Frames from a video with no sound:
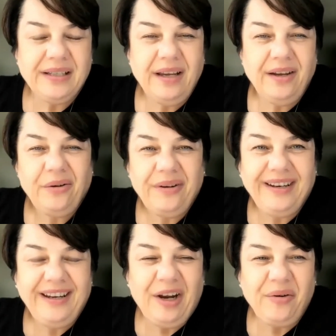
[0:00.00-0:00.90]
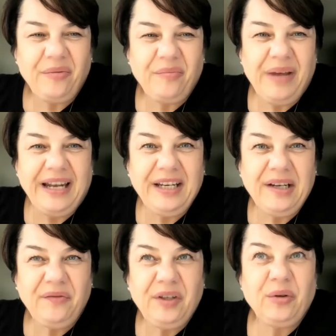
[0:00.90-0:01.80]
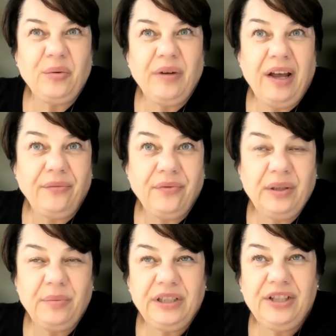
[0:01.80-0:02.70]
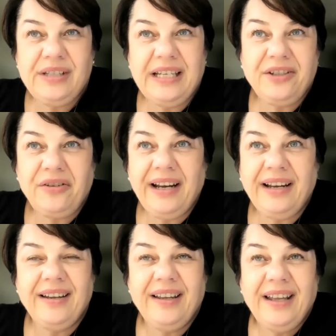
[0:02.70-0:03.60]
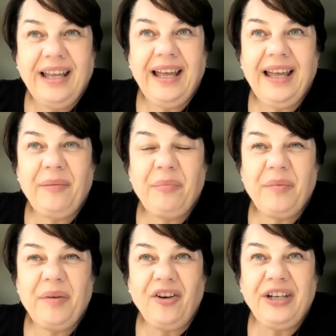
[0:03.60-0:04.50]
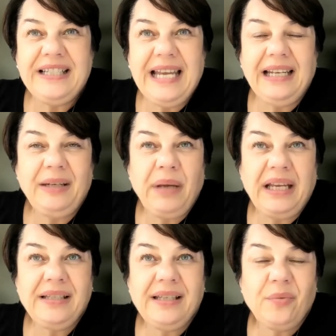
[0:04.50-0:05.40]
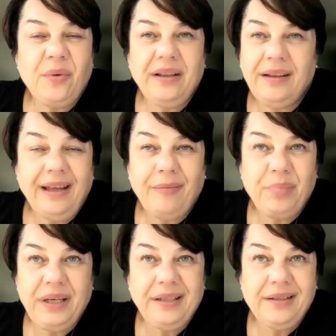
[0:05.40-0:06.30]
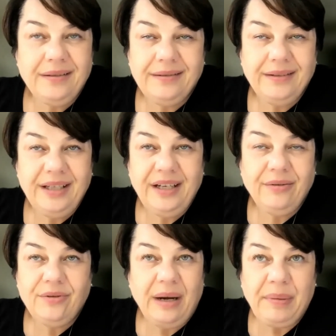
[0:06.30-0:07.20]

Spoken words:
So, many of you hopefully will use Interact on a daily basis, whether that be to, grab a